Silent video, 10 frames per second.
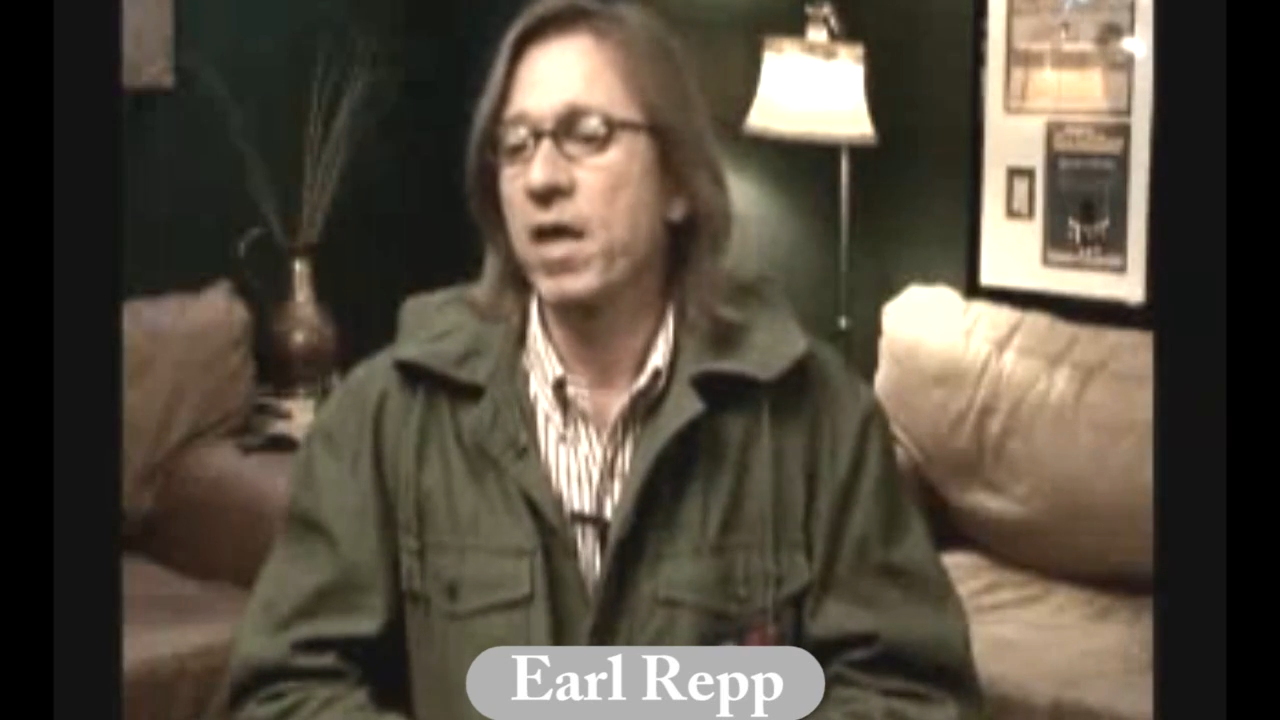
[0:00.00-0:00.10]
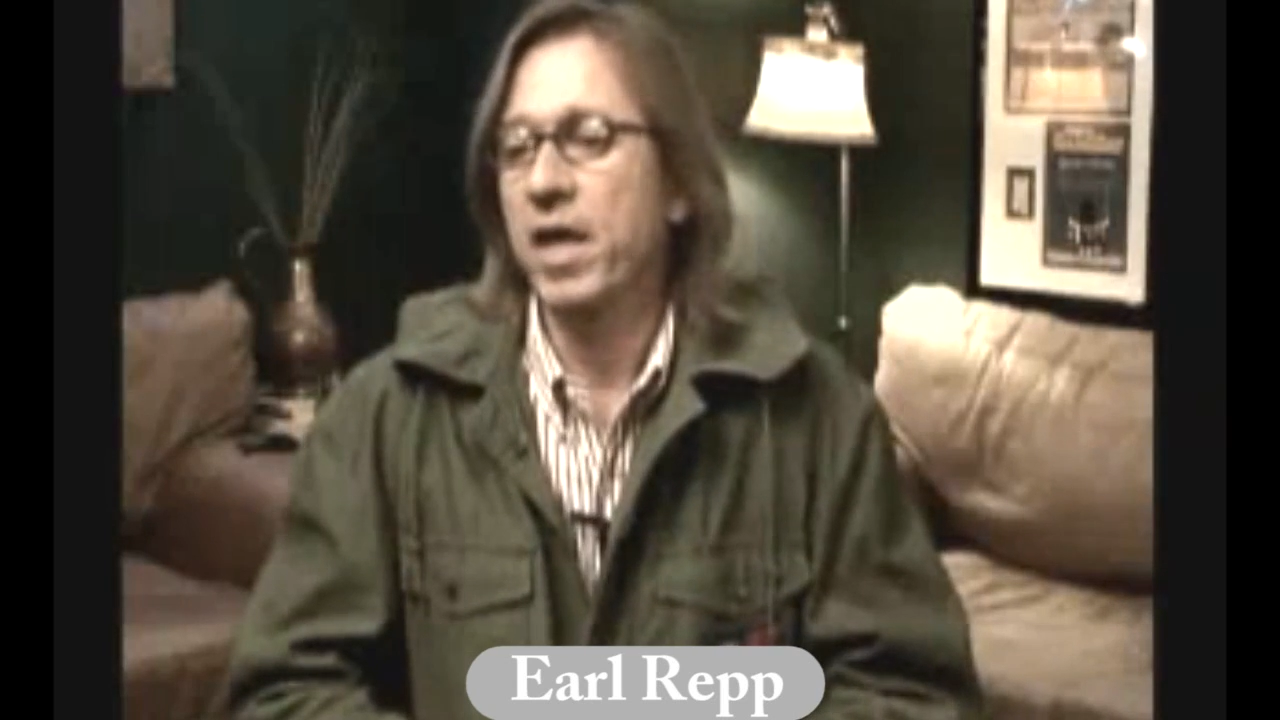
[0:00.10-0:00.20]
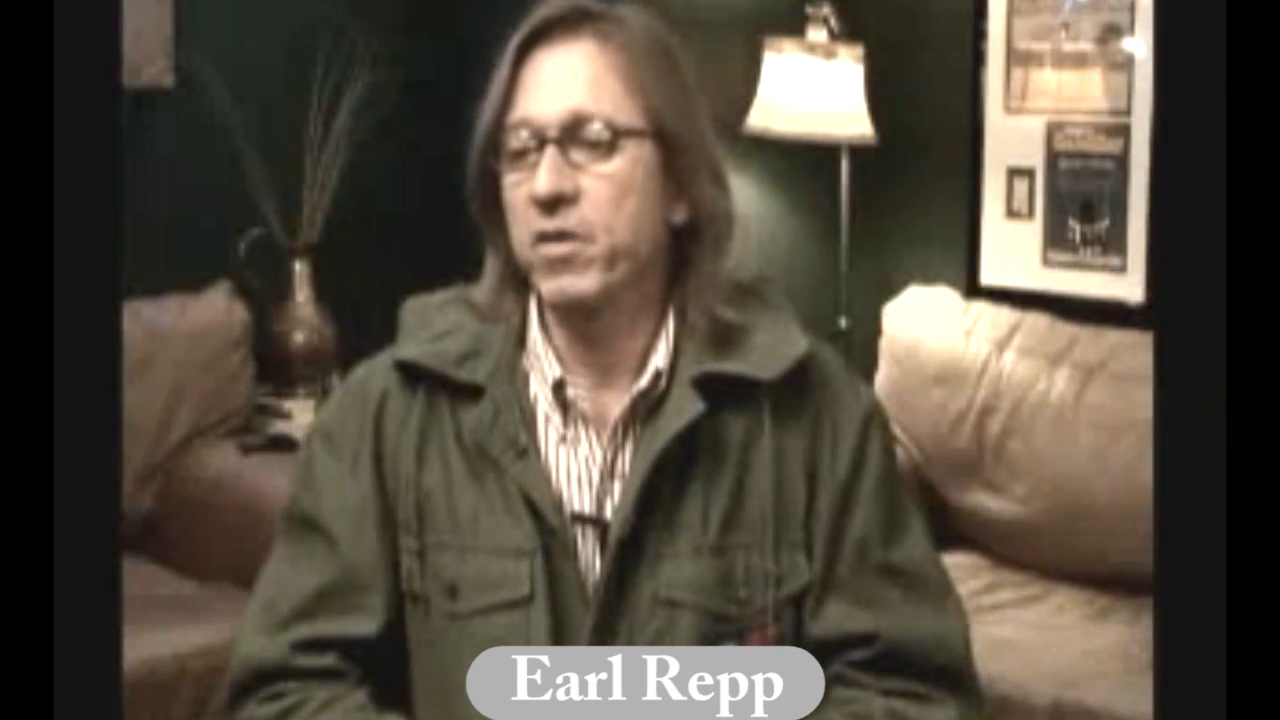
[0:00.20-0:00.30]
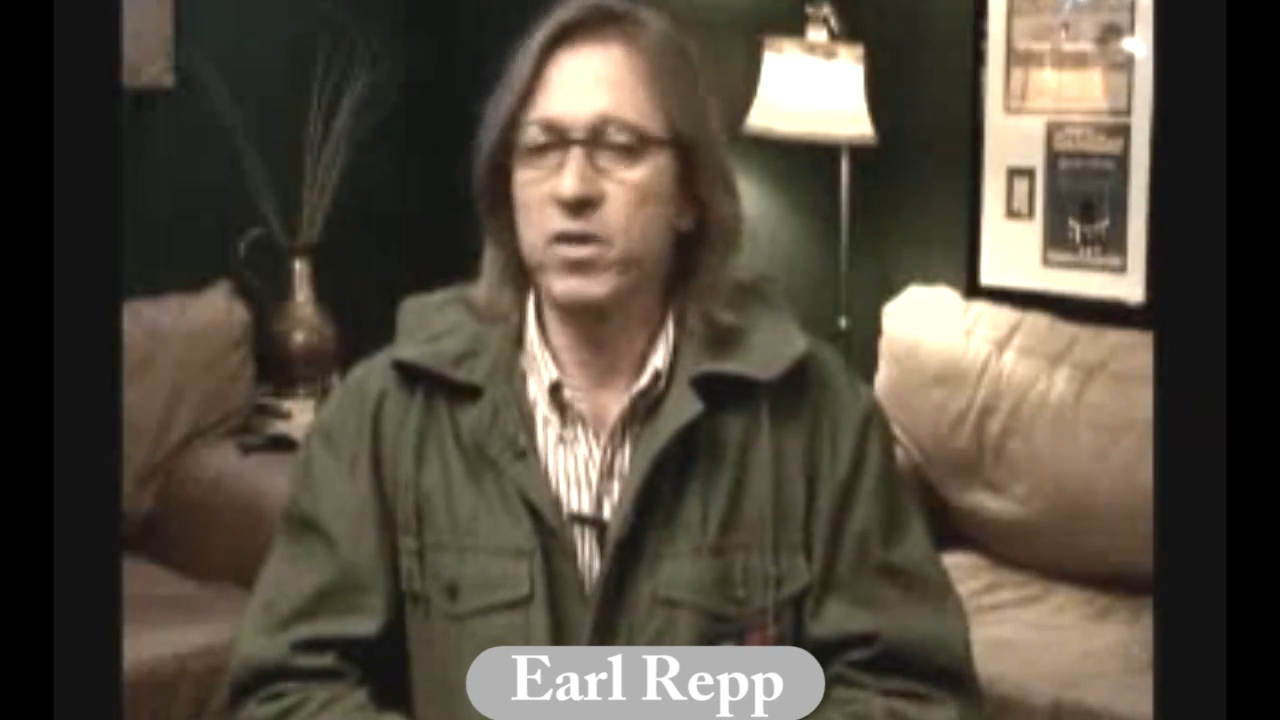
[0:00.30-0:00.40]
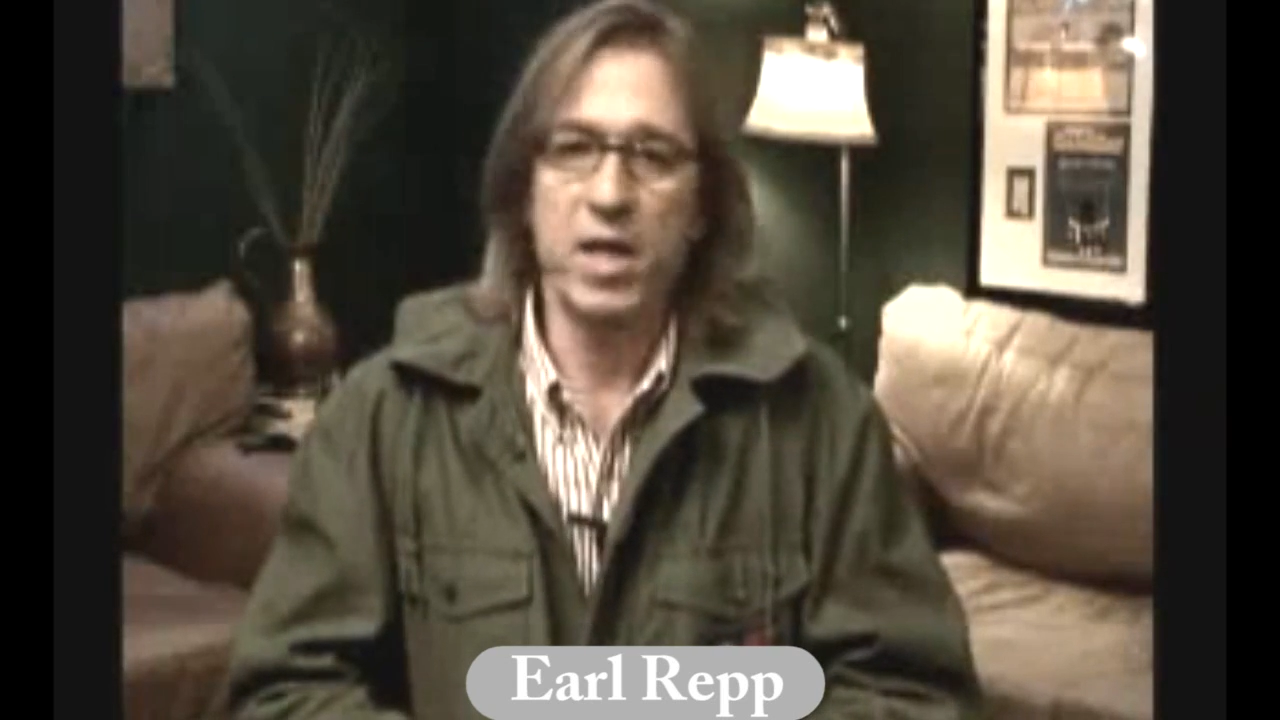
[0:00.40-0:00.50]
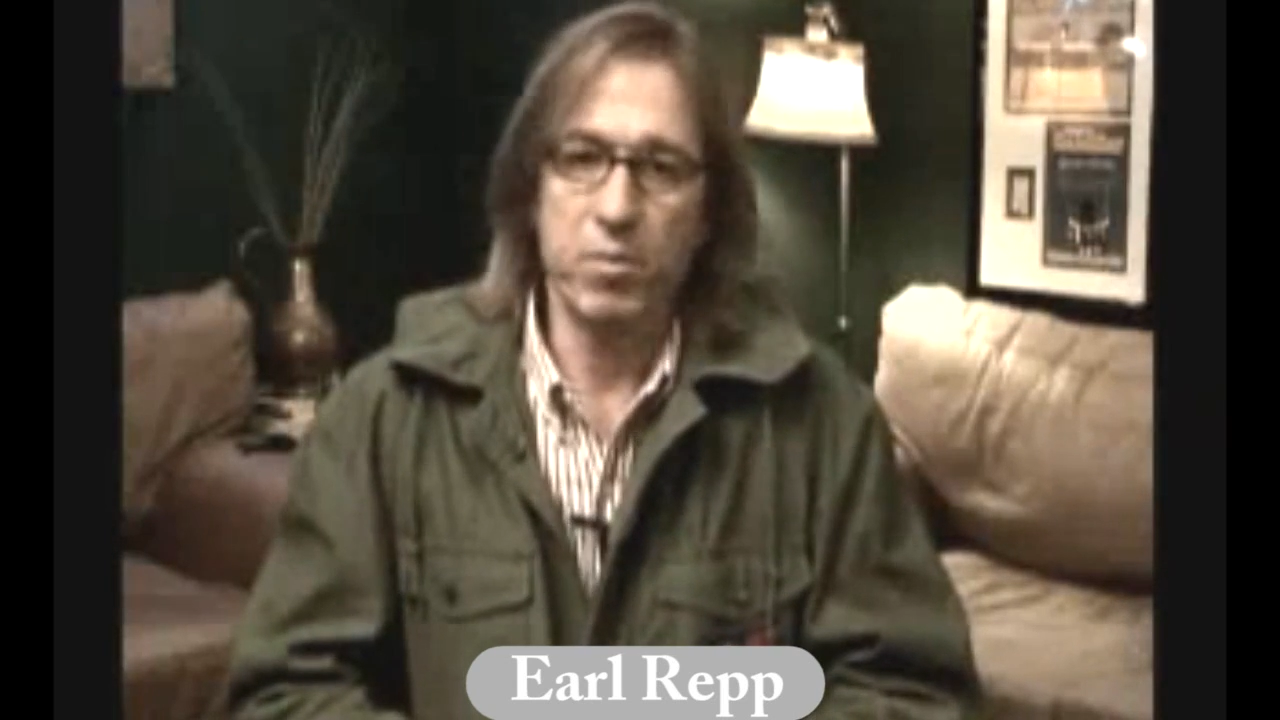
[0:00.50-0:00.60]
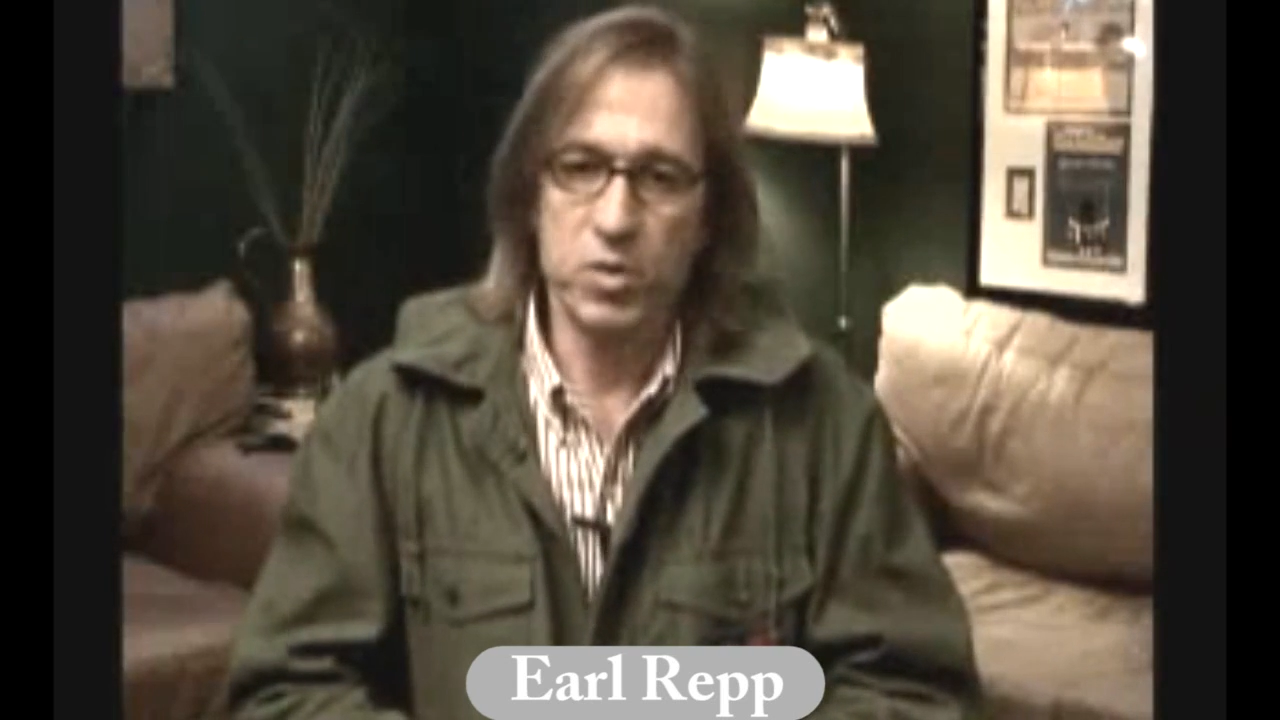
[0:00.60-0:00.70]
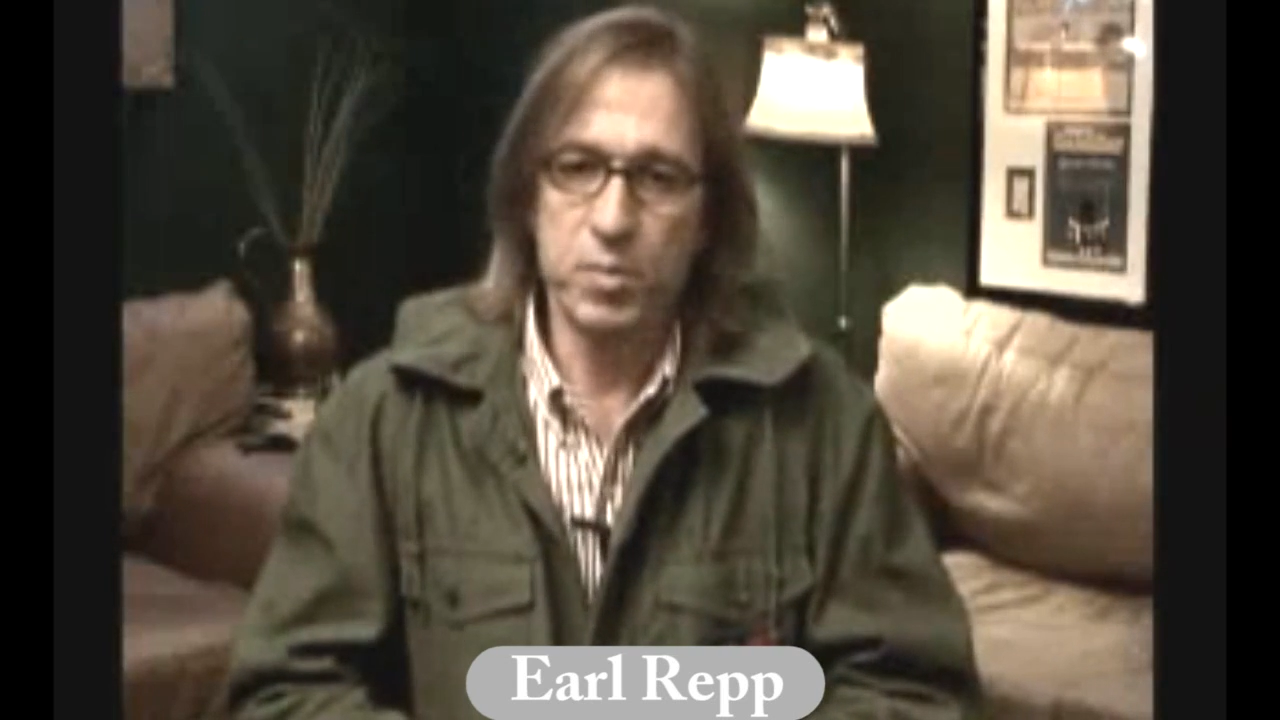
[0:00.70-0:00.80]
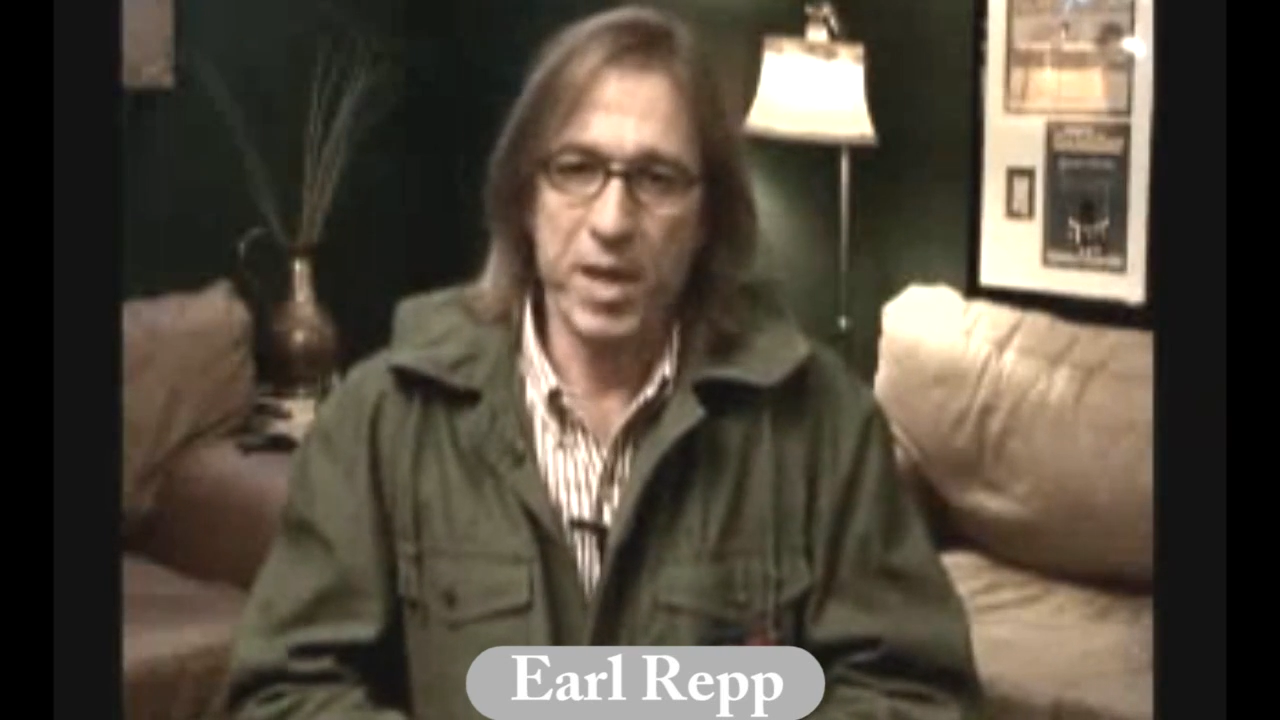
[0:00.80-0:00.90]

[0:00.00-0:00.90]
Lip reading: And their name was